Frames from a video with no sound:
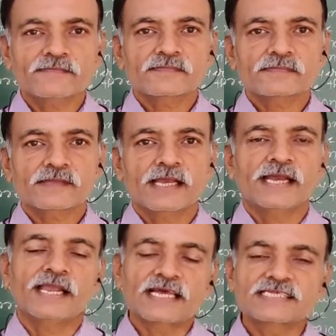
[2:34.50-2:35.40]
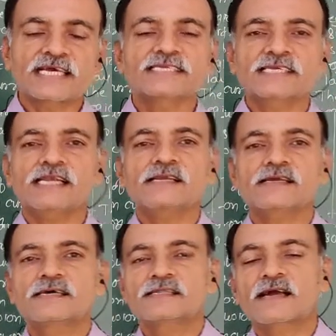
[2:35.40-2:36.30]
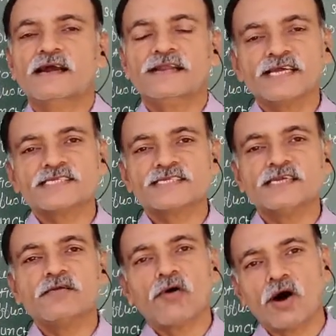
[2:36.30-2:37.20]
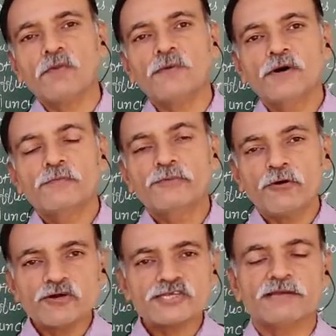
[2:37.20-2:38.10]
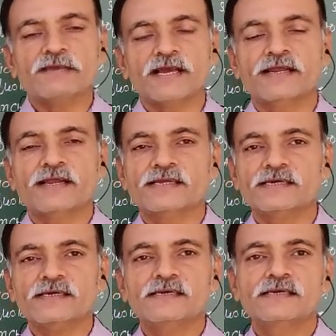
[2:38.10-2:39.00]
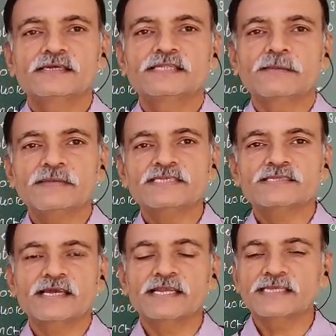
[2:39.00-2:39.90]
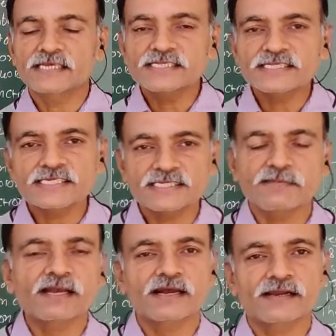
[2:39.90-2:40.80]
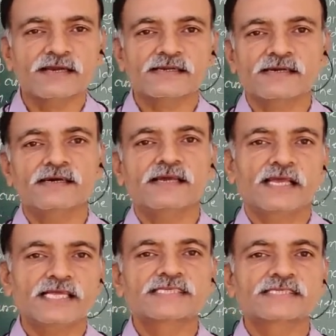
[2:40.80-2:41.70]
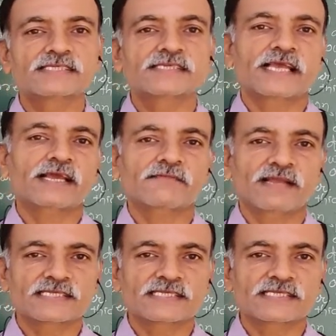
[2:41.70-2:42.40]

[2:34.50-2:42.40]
and as a result, the conduction of pure semiconductor, that means the intrinsic semiconductor, is take place.